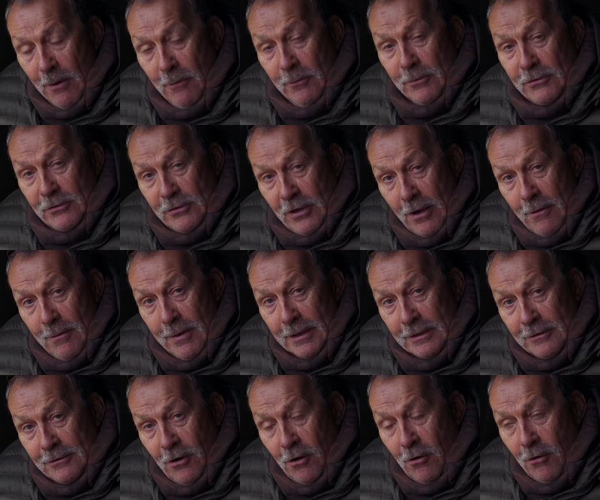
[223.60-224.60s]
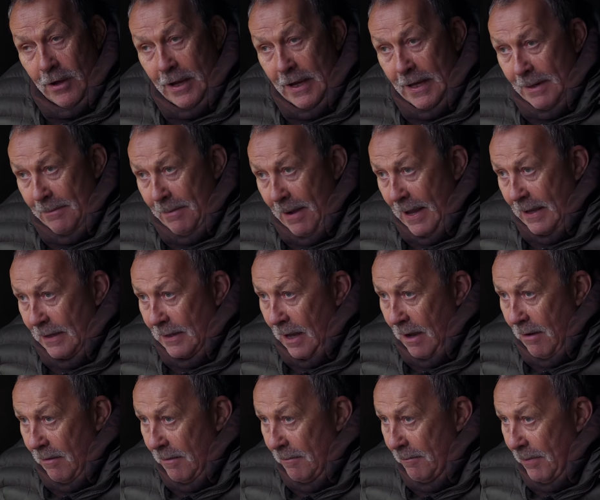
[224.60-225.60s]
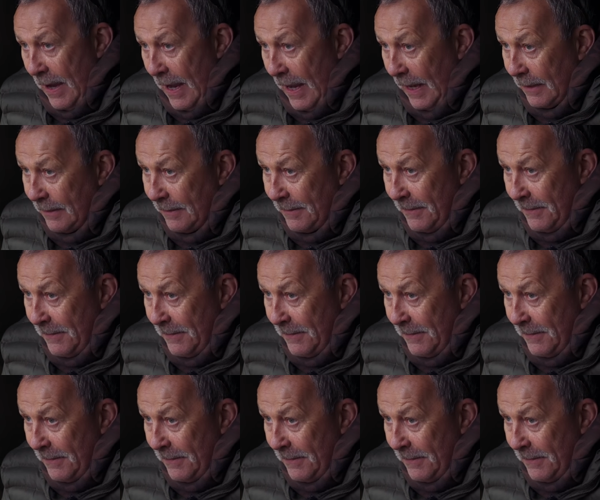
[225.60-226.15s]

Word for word: I was so excited about going back